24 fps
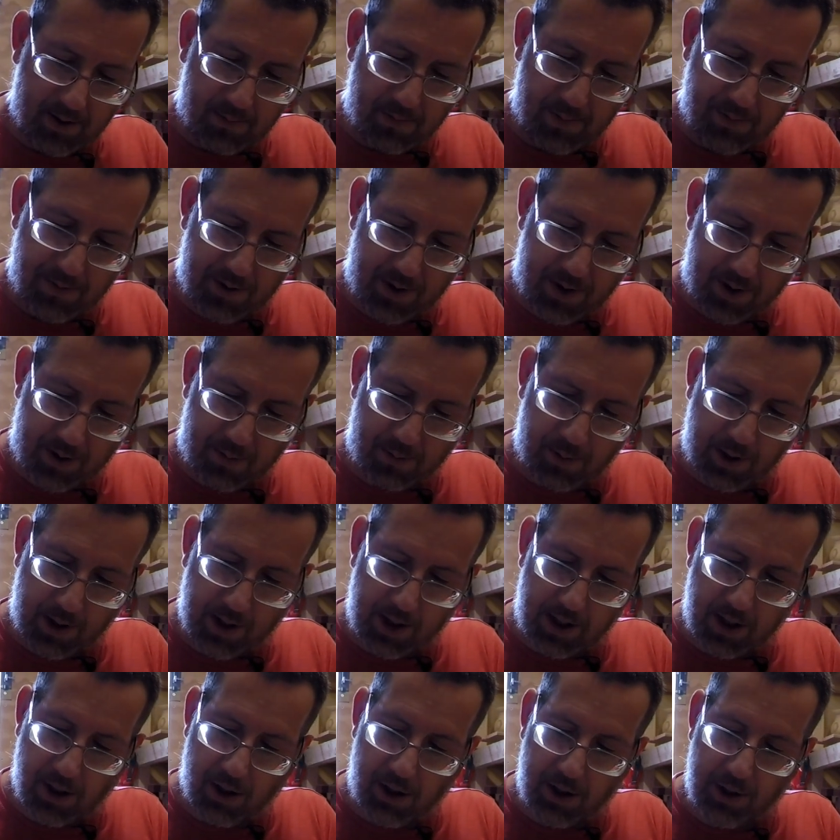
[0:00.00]
with a
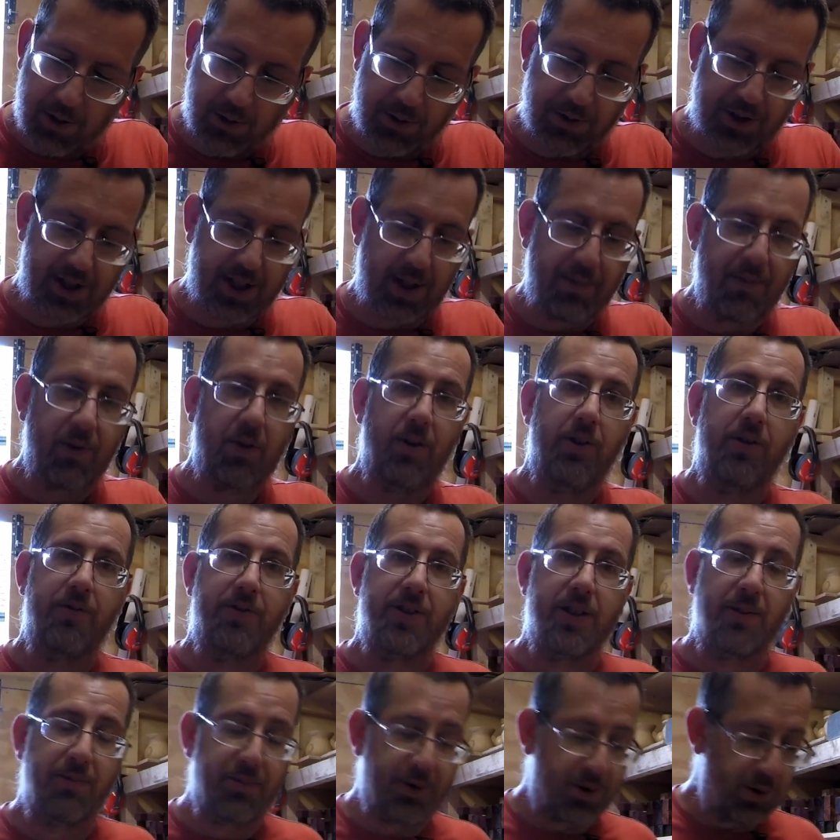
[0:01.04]
squiggly line or some line of
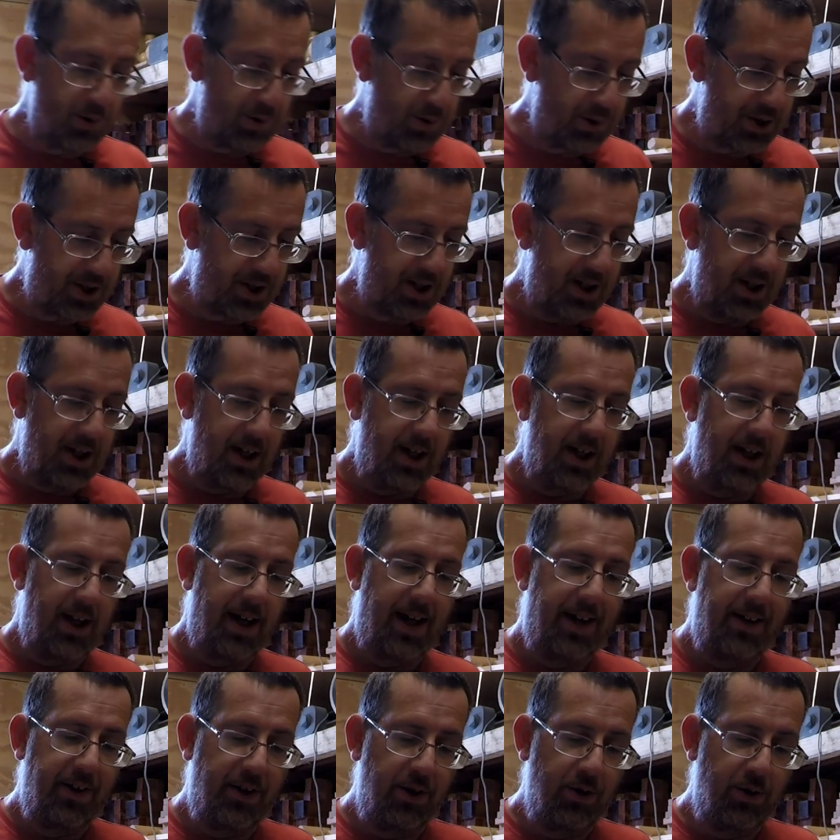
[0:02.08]
some sort,
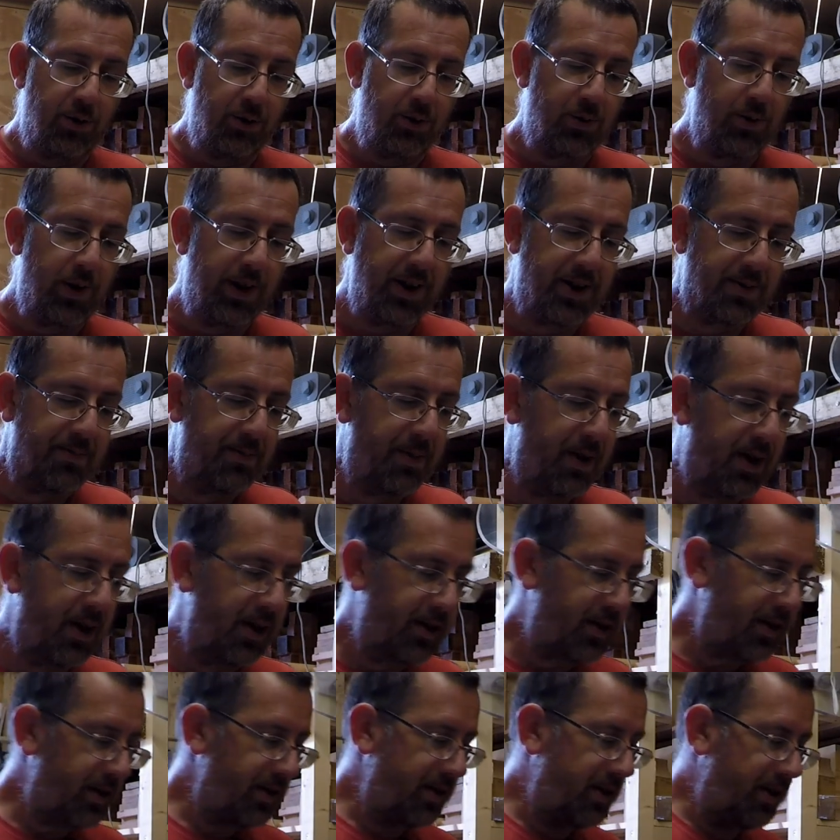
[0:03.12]
and I always
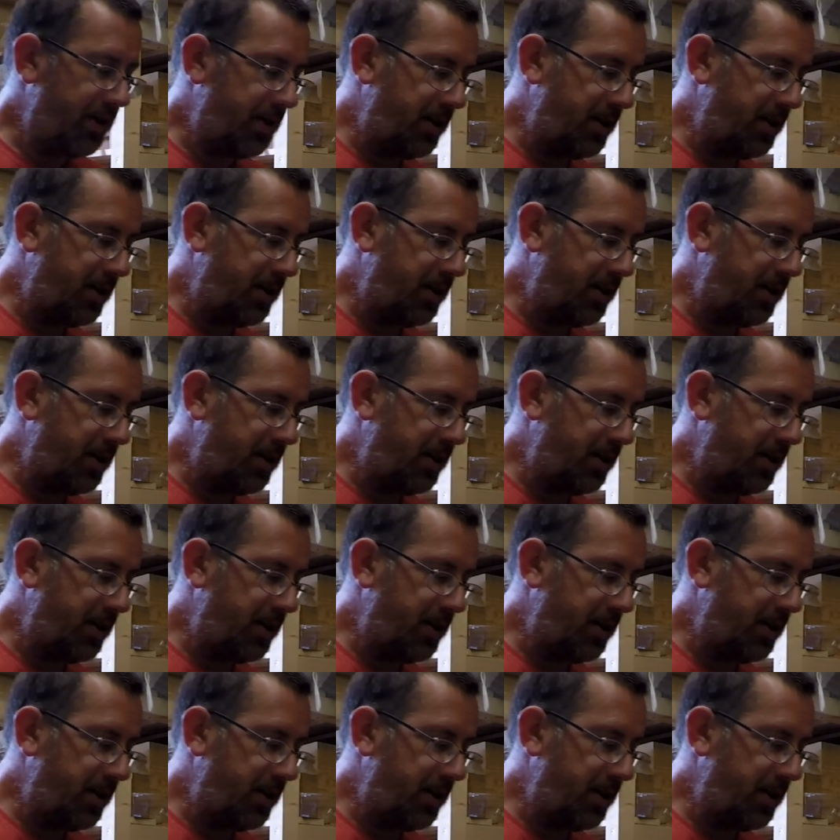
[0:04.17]
mark